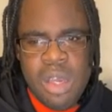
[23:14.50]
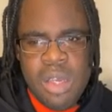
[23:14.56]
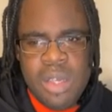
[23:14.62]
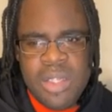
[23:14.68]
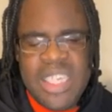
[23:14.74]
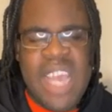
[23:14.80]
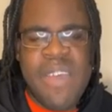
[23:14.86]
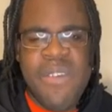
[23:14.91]

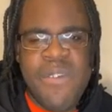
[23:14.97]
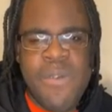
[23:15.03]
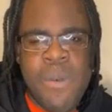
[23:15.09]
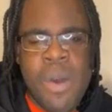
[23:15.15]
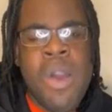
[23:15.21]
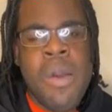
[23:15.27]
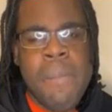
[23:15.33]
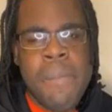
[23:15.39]
Save you from
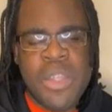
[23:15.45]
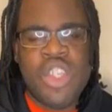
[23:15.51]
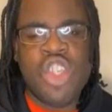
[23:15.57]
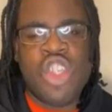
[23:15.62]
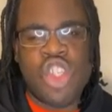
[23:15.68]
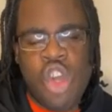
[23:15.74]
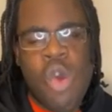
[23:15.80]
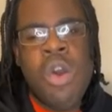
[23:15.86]
what? But to
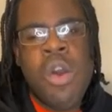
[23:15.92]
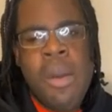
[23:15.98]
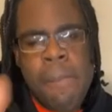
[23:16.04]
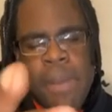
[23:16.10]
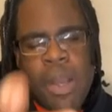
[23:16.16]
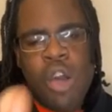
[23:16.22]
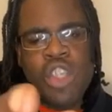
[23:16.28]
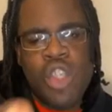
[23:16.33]
show,
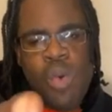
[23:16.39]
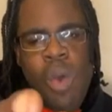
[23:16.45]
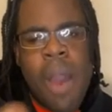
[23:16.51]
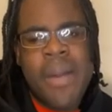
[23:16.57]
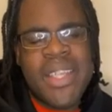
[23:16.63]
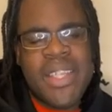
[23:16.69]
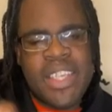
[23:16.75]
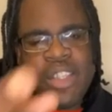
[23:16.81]
because you
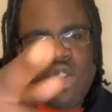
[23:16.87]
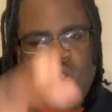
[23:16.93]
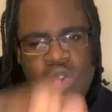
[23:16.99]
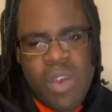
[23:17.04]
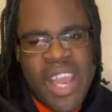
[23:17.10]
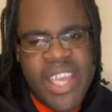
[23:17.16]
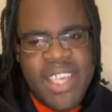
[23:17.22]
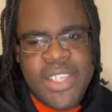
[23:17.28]
are a
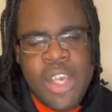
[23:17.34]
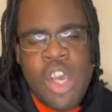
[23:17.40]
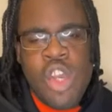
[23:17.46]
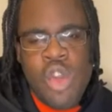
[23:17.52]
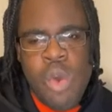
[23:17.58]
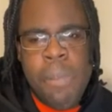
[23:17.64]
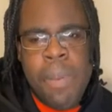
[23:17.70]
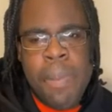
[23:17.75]
disgrace,
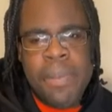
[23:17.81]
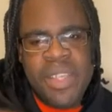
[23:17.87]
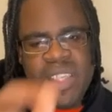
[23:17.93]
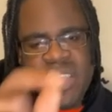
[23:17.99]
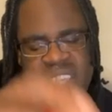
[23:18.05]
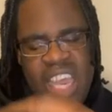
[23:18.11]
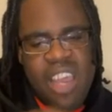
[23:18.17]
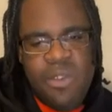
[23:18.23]
you want people to
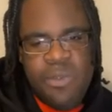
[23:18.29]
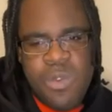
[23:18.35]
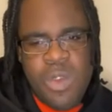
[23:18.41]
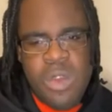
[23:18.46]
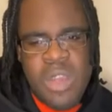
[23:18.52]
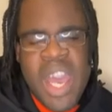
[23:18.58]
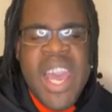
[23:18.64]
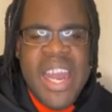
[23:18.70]
save
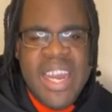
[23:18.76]
you.